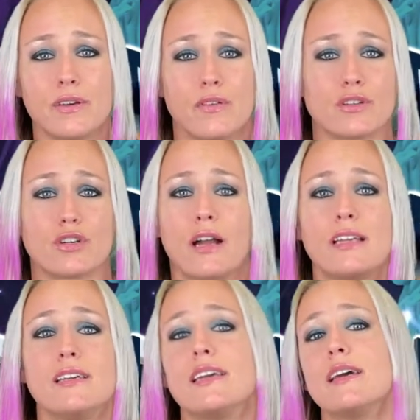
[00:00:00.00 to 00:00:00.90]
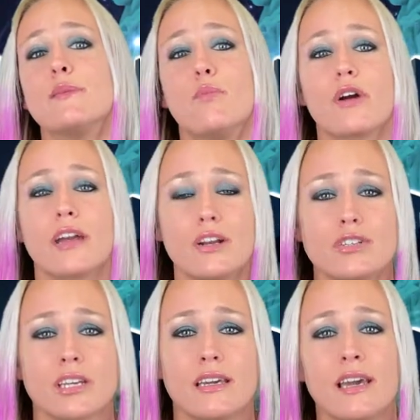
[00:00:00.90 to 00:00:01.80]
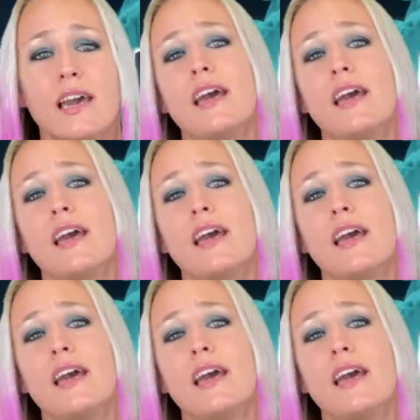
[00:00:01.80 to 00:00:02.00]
If you're trying to get more energy,